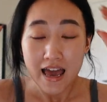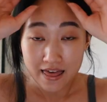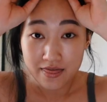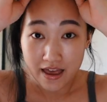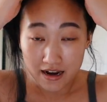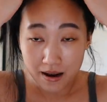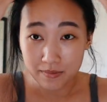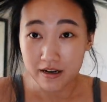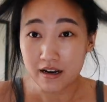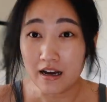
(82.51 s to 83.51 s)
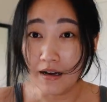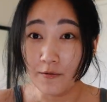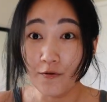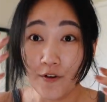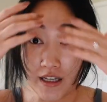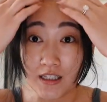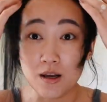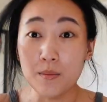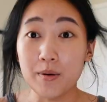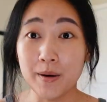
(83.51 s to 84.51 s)
and then I'm gonna fix
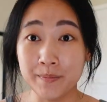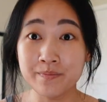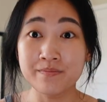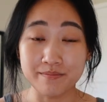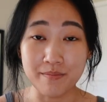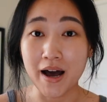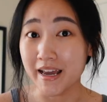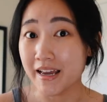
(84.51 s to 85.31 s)
up my